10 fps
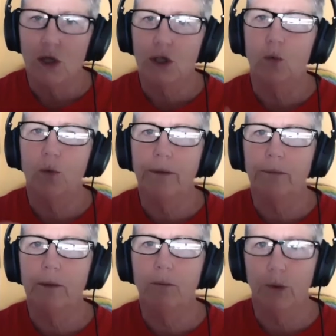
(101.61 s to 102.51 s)
So when
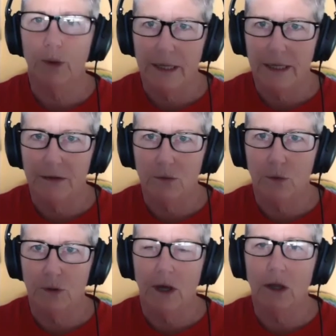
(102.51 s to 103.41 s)
we breathe
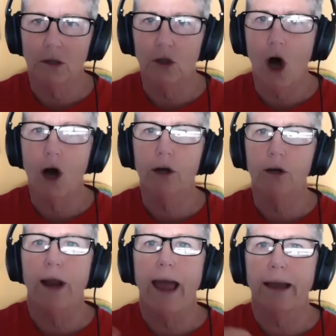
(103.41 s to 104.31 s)
with a
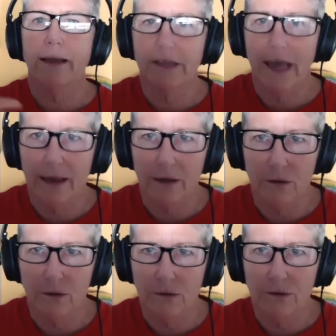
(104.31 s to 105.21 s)
longer
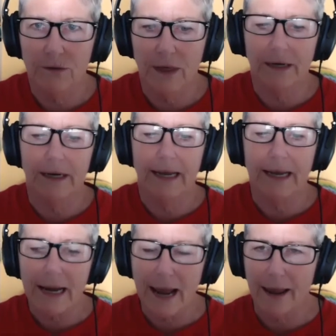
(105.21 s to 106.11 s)
exhale than an
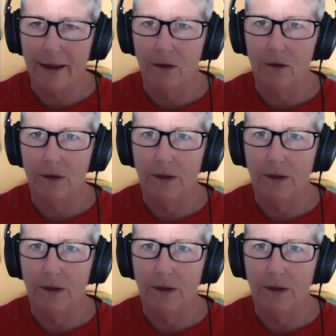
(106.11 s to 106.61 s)
inhale,